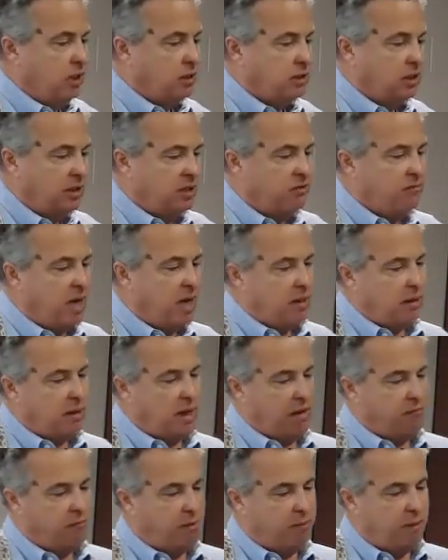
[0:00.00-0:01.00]
to live my
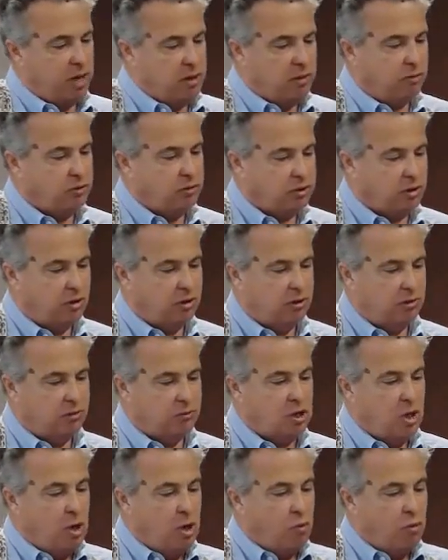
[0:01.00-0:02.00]
life on my own
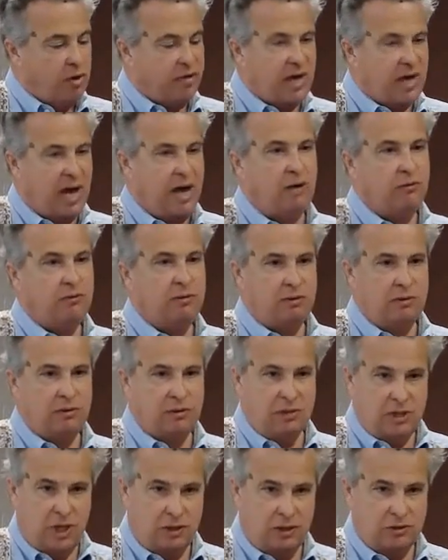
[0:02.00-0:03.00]
terms
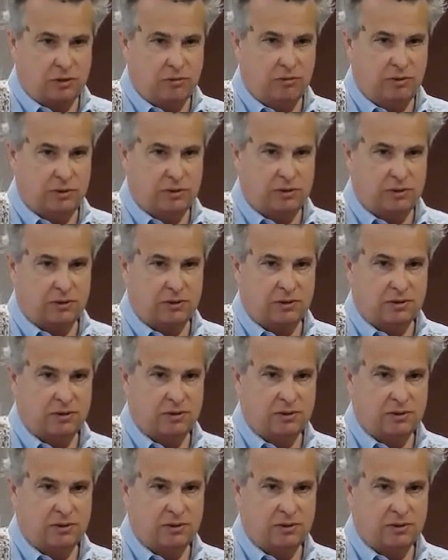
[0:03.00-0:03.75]
without consequences.